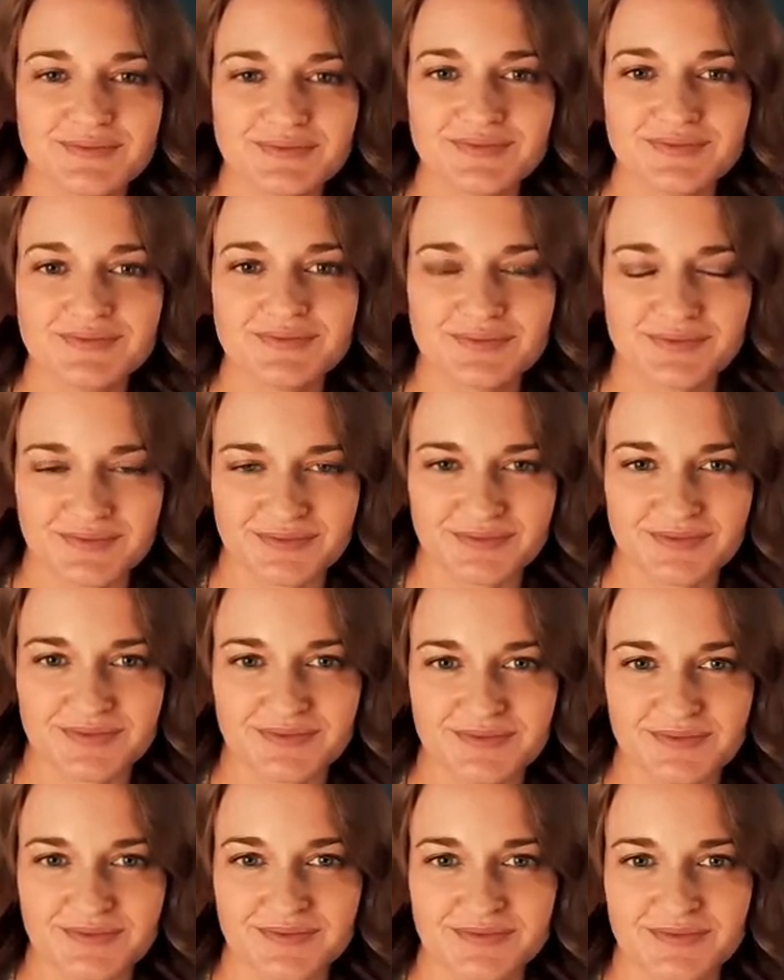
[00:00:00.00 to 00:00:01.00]

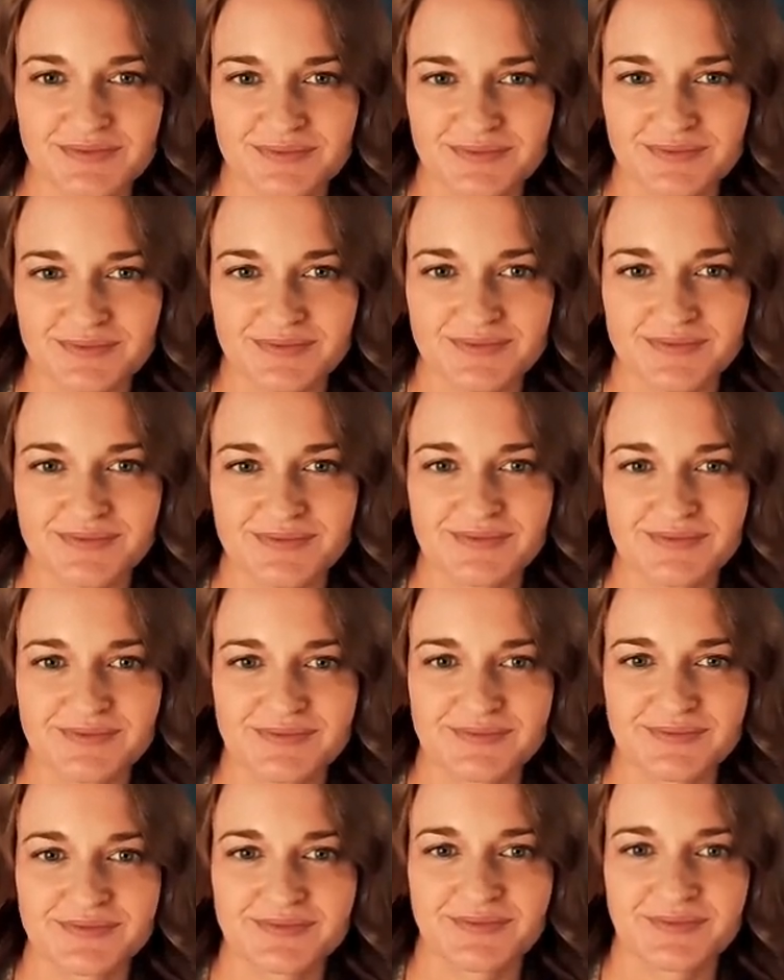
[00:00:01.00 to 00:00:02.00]

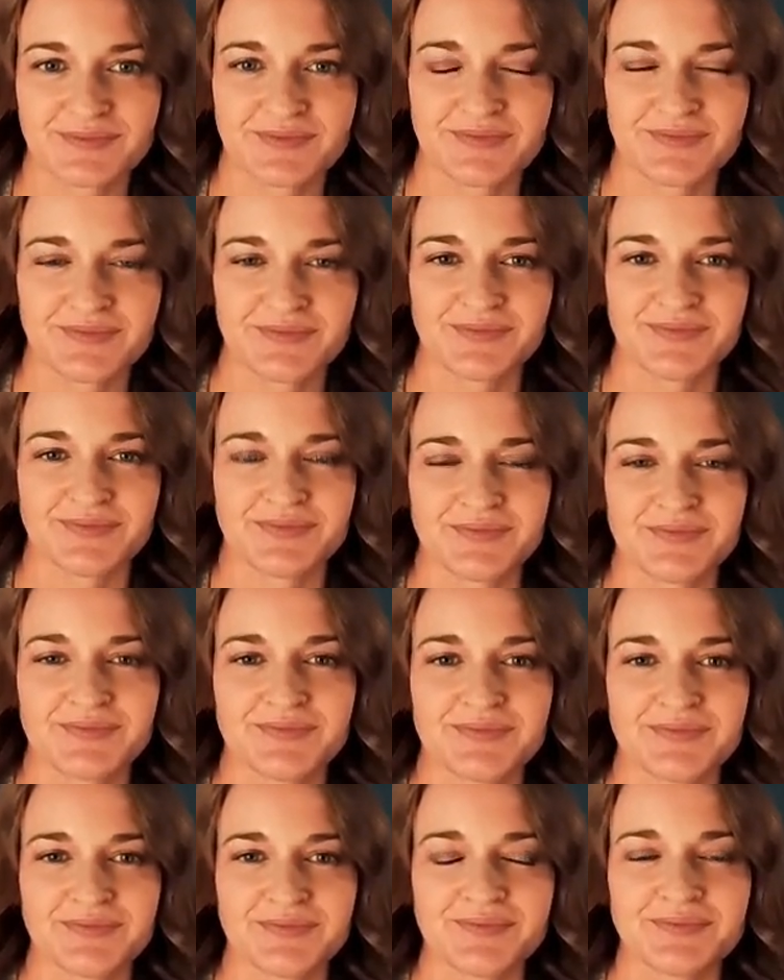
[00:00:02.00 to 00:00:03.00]

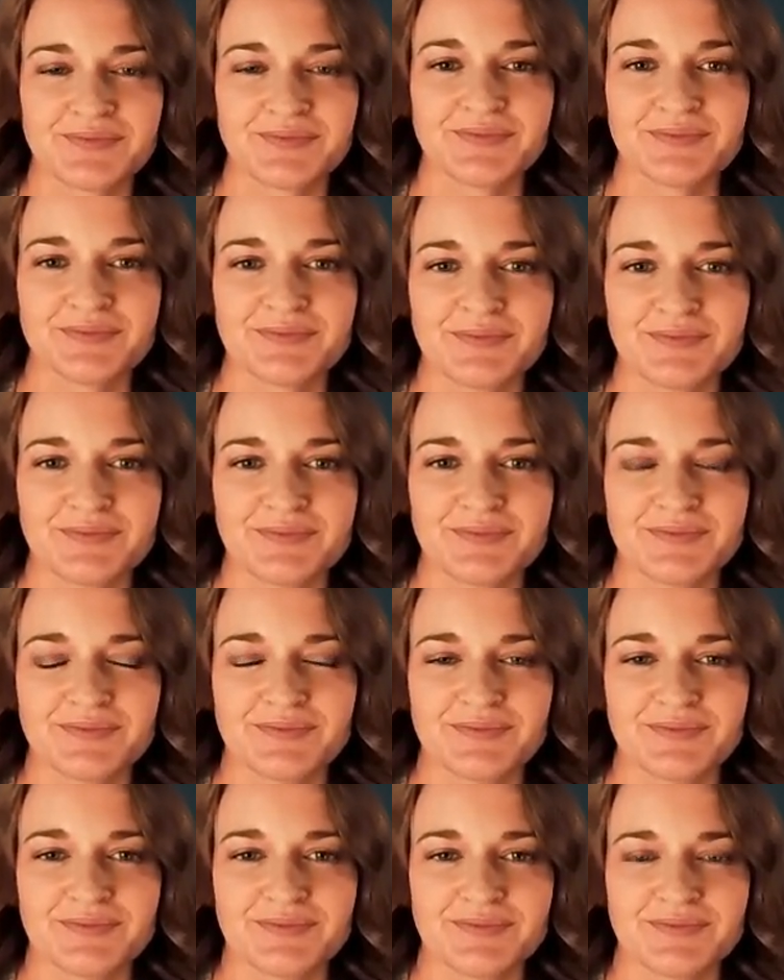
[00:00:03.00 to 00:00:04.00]

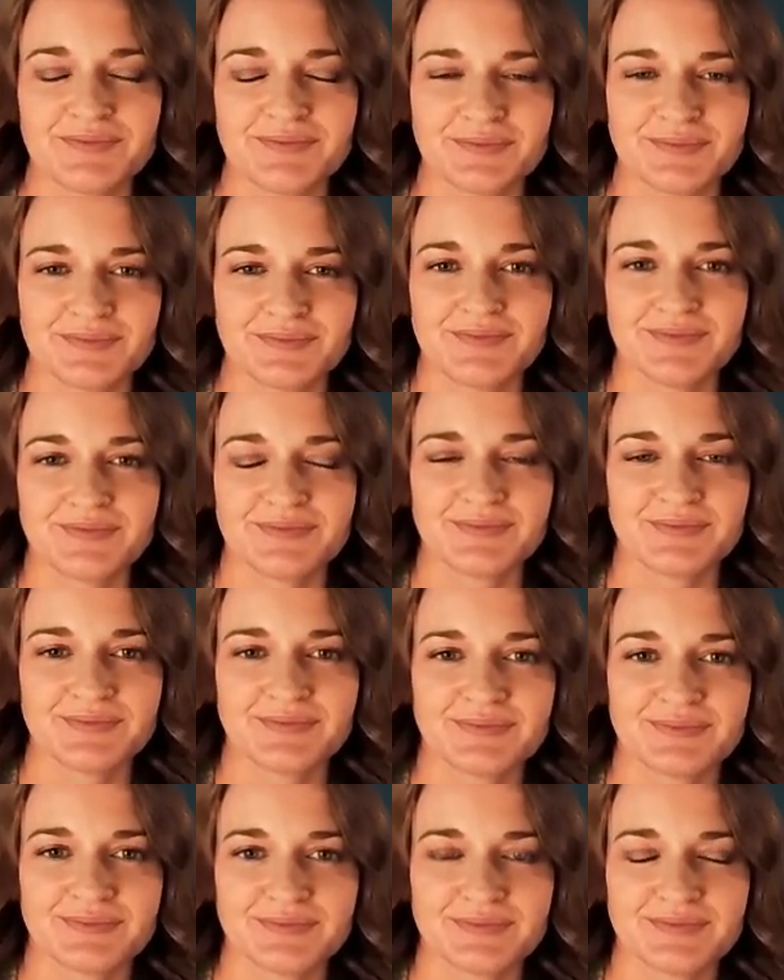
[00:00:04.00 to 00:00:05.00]

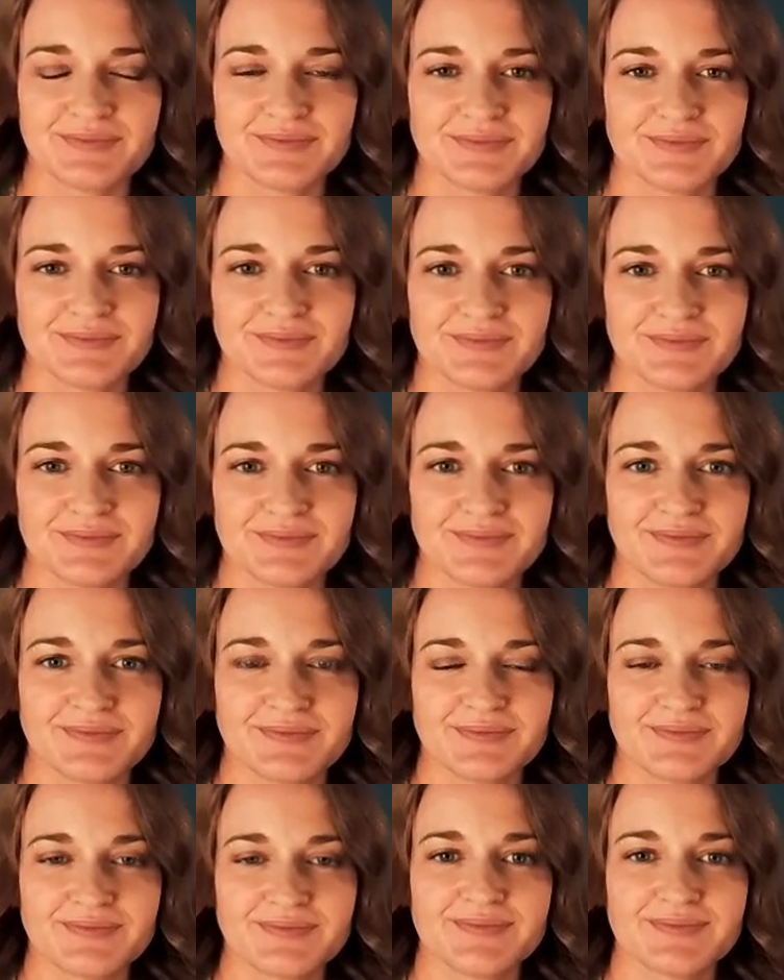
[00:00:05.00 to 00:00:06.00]

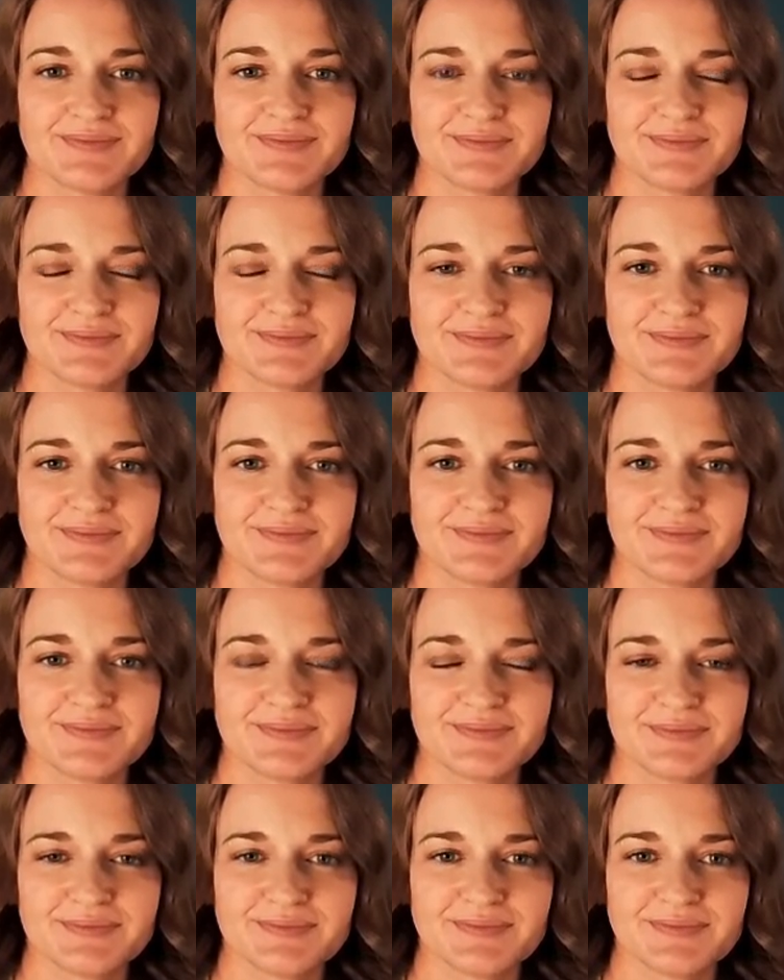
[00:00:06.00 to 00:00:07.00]

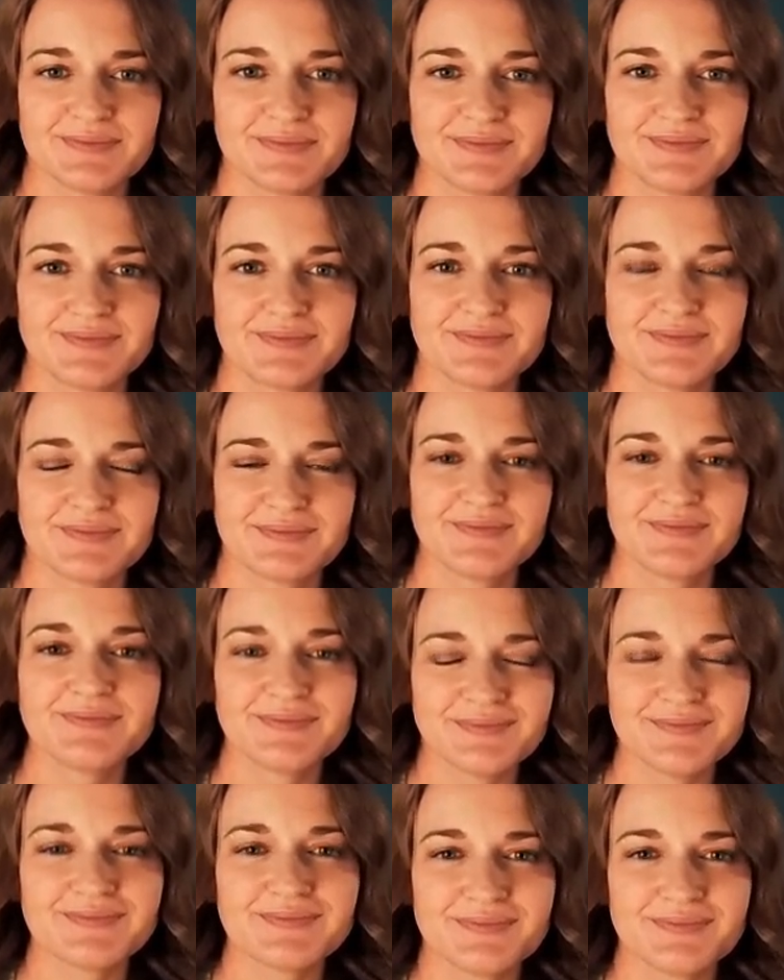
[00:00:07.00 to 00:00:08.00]
(silent)